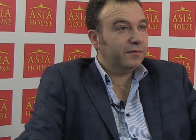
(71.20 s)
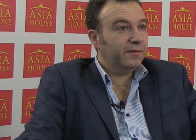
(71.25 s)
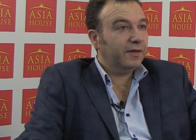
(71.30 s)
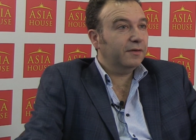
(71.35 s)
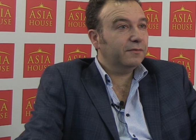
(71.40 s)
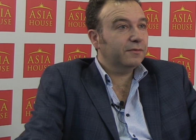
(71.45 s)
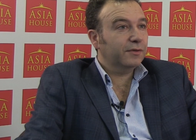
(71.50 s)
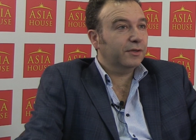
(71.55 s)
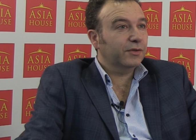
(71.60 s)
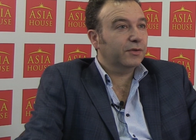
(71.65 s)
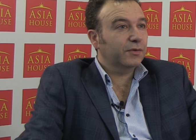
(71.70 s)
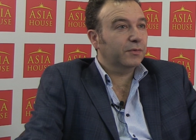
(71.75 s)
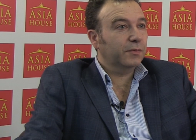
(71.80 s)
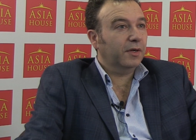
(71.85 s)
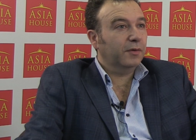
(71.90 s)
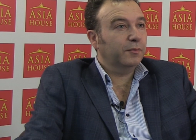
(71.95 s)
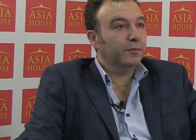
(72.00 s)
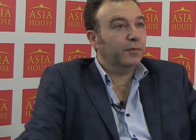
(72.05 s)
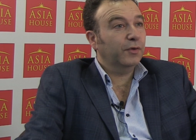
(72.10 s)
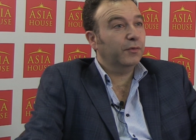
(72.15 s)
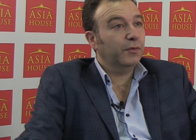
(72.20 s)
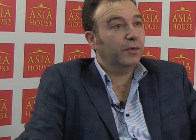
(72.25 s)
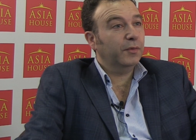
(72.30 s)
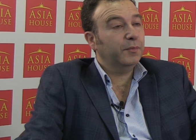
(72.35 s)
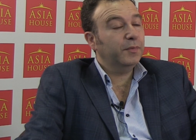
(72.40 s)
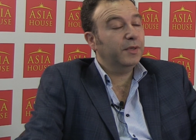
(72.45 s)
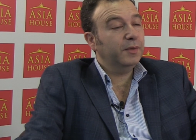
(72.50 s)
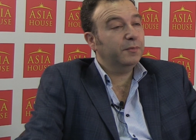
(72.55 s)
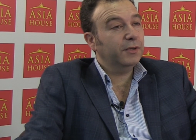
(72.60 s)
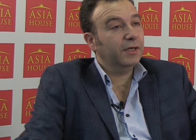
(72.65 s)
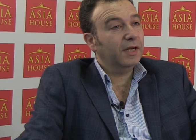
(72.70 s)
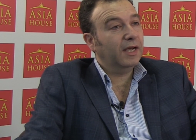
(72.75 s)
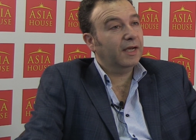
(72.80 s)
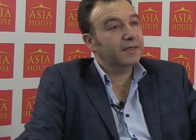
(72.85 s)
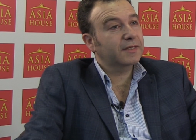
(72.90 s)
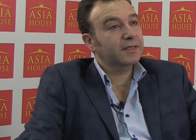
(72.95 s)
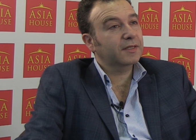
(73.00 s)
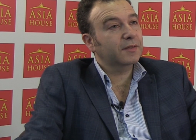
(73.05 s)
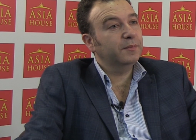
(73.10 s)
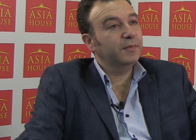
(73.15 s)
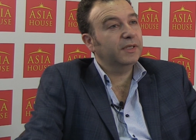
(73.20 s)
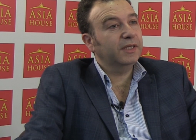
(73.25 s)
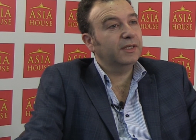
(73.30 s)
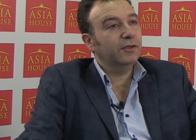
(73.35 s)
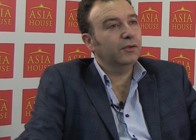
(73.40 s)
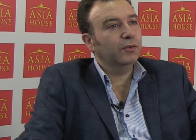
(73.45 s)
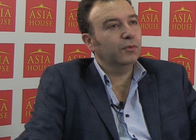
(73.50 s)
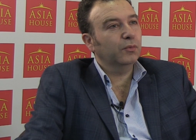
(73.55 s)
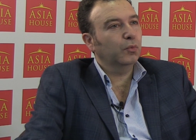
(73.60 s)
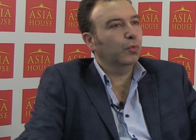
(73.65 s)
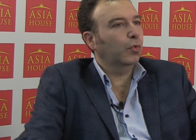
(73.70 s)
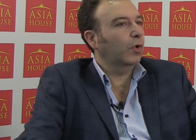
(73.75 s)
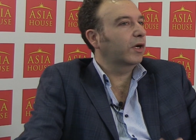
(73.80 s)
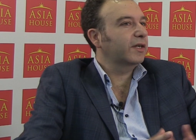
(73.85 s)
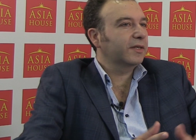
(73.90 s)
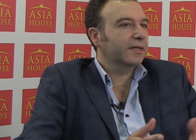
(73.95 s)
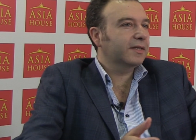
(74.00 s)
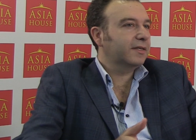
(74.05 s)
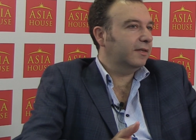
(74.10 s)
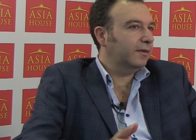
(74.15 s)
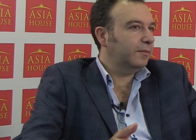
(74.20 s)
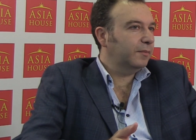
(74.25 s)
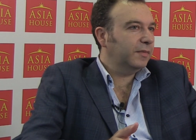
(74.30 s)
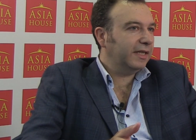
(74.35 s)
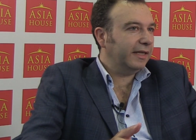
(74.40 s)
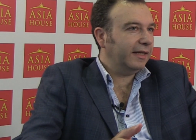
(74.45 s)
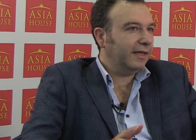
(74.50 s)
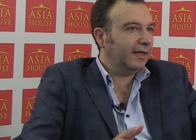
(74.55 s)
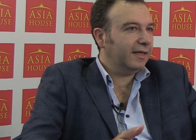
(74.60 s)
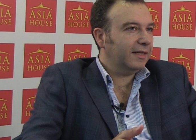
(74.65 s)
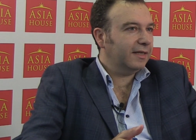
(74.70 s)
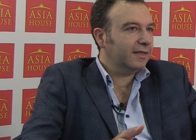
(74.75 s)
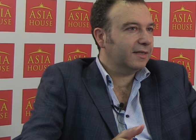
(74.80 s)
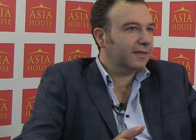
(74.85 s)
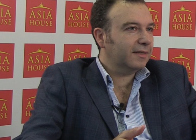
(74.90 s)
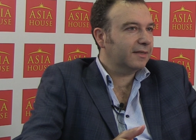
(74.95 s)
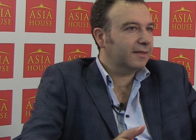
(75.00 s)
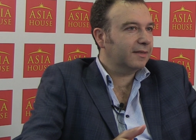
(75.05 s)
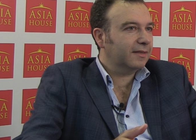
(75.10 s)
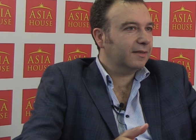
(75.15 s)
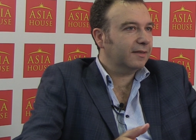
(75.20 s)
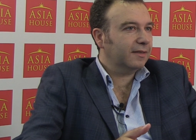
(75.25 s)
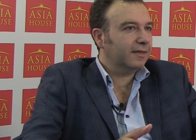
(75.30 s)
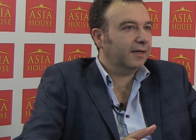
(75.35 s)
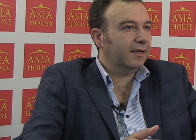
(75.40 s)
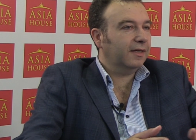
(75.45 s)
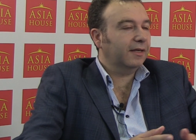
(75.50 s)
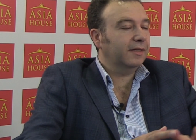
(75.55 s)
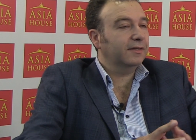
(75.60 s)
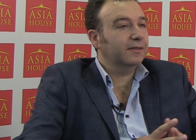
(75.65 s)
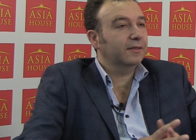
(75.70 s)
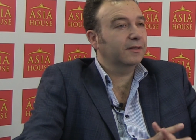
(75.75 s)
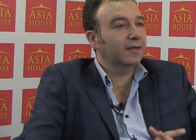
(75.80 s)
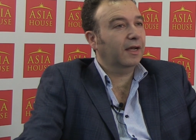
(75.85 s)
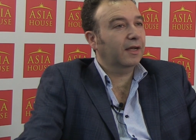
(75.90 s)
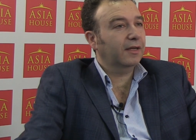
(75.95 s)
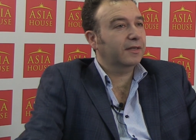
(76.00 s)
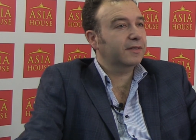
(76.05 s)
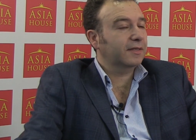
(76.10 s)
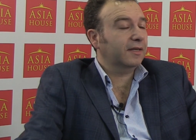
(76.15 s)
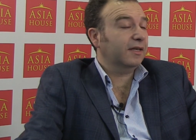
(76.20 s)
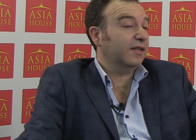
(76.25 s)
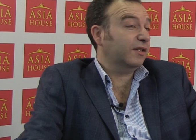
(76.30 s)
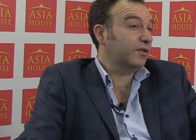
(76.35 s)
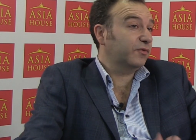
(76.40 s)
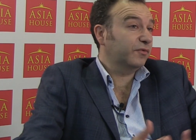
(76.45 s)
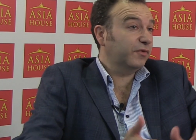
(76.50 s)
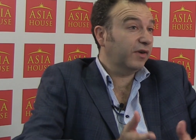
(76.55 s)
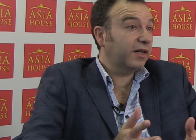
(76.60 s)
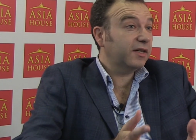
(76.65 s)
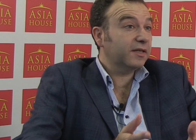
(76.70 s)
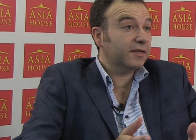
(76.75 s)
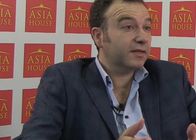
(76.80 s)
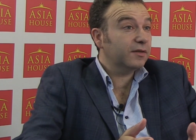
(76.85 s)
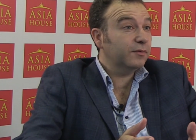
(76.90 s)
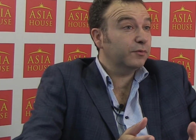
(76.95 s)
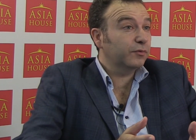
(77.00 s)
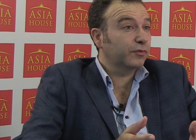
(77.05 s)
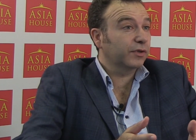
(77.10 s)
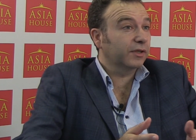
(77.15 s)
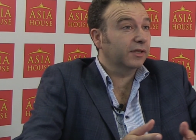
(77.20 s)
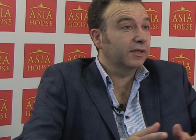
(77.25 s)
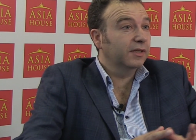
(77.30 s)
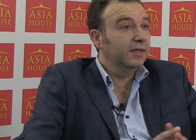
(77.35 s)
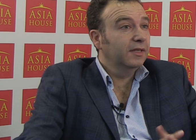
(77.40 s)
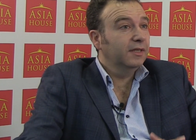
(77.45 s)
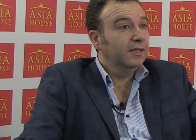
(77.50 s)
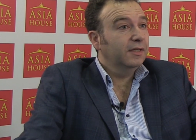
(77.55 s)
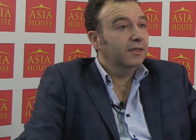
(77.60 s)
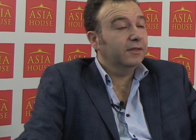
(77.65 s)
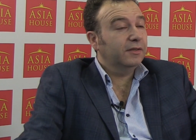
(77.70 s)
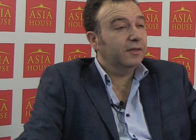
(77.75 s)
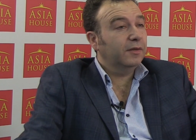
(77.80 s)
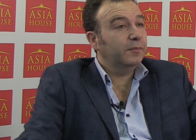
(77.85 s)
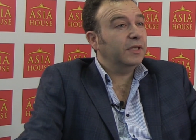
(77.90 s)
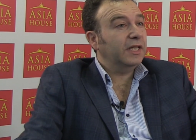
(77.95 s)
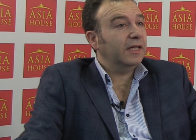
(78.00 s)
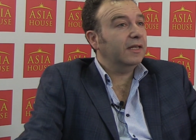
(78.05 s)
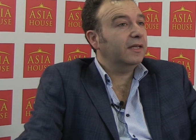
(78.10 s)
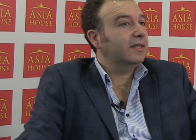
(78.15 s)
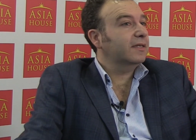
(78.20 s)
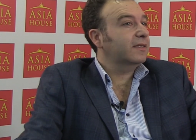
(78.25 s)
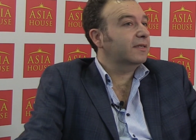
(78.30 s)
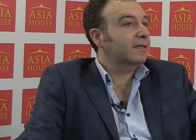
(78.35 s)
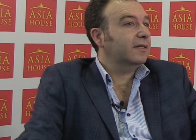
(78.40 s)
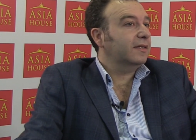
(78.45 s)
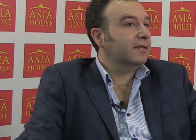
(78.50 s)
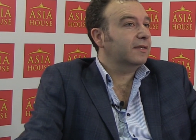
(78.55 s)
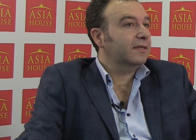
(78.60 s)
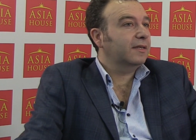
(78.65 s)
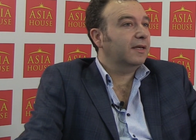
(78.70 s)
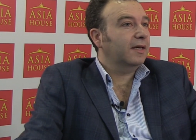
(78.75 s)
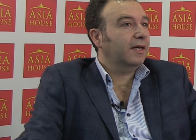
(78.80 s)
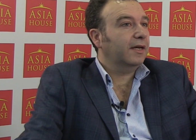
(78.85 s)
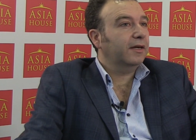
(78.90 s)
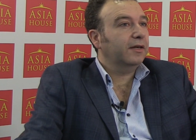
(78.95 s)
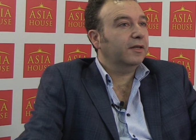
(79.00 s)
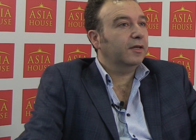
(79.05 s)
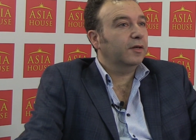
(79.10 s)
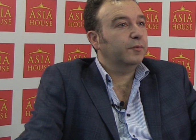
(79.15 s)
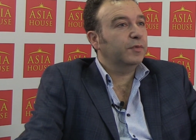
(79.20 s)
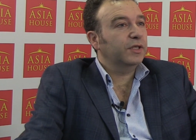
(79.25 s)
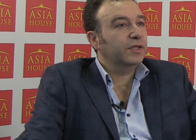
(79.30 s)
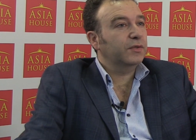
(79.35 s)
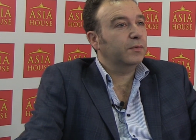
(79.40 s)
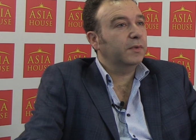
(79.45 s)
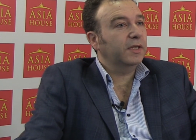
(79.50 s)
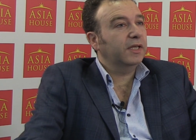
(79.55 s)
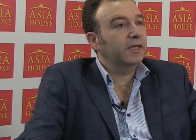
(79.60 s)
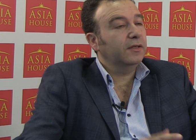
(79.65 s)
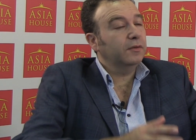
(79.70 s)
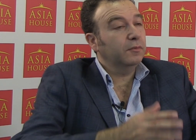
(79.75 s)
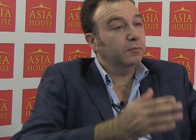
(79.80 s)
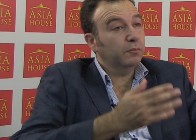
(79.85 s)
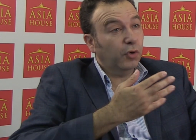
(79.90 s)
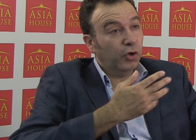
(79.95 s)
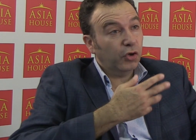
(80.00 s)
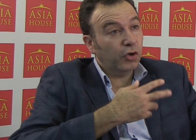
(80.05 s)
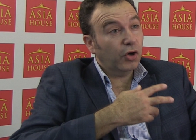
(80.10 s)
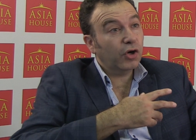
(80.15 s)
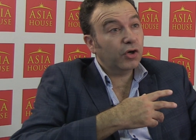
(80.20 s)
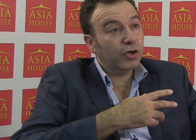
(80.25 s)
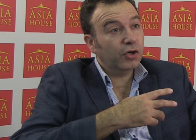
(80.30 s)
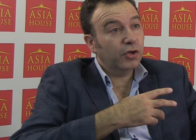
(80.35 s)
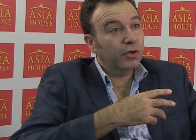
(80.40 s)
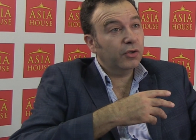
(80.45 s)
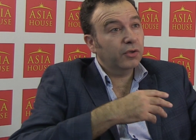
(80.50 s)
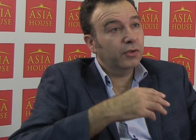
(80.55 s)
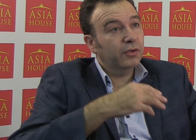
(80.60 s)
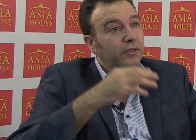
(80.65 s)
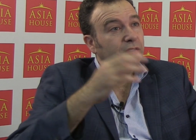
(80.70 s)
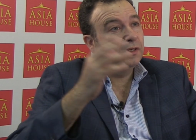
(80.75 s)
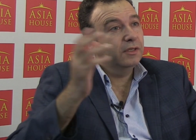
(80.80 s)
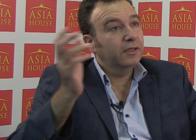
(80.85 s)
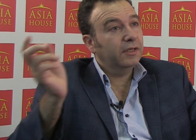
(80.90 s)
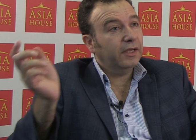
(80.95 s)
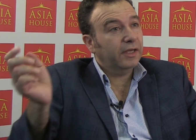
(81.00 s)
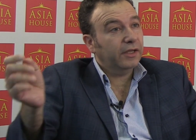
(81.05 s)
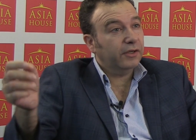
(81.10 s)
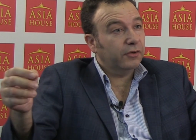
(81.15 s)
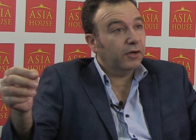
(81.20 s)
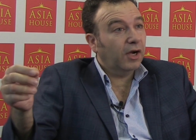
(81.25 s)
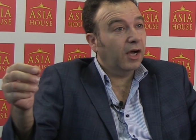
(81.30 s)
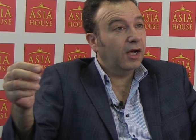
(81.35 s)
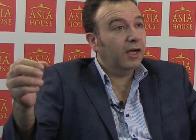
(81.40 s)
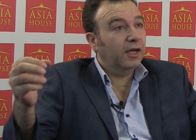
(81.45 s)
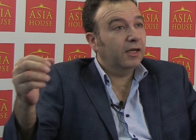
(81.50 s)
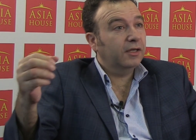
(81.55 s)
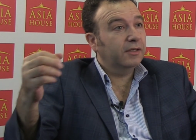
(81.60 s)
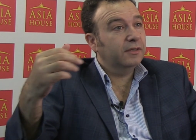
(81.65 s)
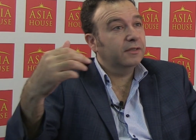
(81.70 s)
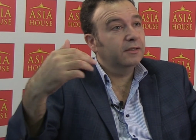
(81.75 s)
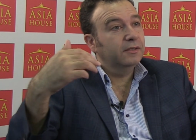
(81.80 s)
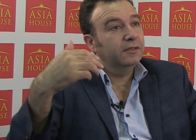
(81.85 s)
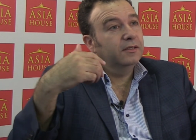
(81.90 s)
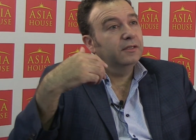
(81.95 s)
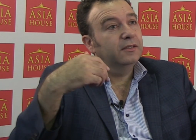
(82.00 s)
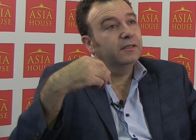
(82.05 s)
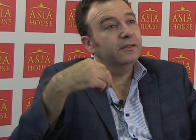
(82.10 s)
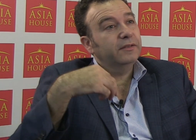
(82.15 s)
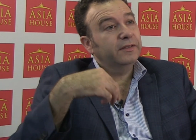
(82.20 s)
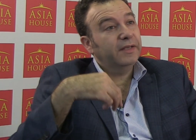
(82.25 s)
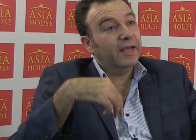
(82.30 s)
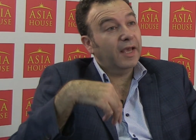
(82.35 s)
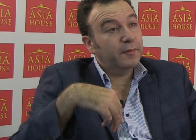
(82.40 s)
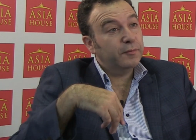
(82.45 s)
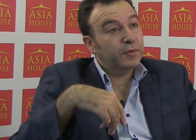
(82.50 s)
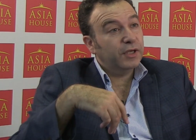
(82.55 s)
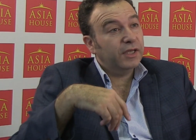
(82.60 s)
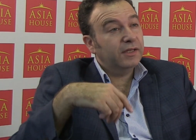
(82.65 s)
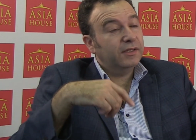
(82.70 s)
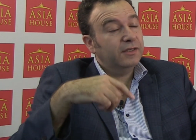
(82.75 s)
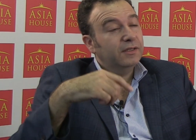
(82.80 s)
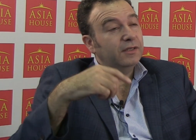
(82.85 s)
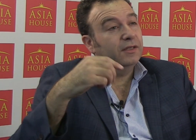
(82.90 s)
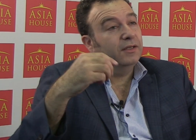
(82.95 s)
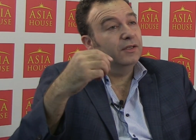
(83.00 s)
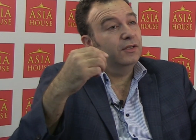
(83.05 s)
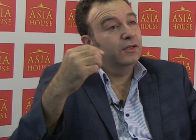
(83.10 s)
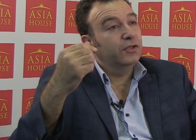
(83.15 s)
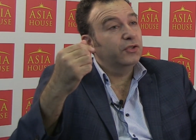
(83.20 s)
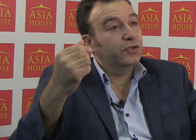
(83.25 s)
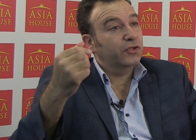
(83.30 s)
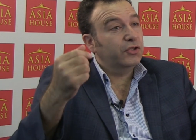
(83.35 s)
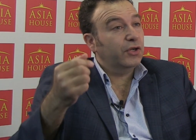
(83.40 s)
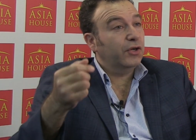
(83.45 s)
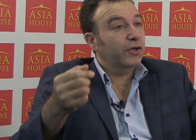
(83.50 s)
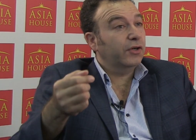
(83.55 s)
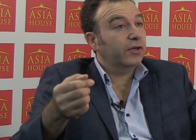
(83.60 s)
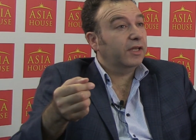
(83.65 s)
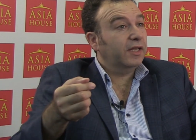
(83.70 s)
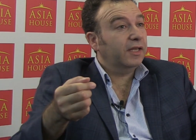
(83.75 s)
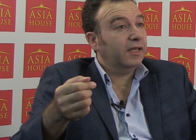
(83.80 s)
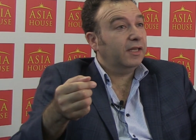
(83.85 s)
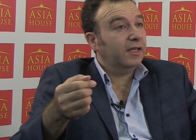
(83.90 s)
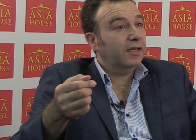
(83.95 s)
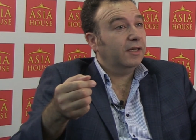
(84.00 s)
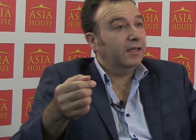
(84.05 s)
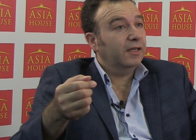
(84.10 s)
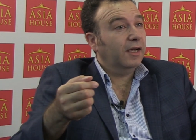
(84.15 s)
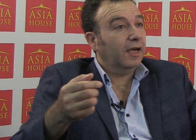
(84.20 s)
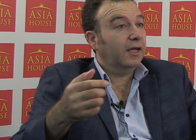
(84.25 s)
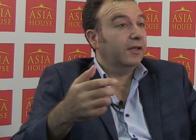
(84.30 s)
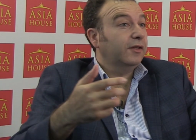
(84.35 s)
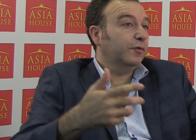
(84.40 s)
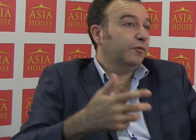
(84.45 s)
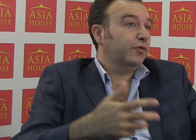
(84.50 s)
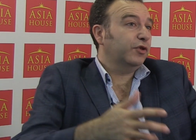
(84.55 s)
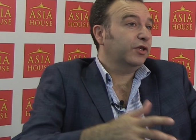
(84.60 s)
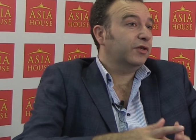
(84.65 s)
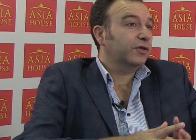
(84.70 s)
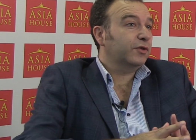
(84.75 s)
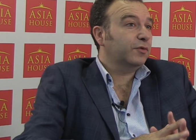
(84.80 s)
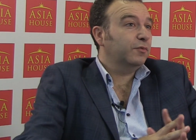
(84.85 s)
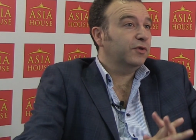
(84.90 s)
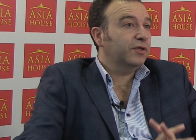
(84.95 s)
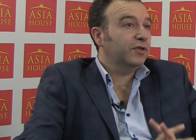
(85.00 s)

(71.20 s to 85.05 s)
favorite one, but when people ask me what is the Middle East, and I say it's very simple. The Middle East is the area between Morocco, Iran, Yemen, Turkey, and the British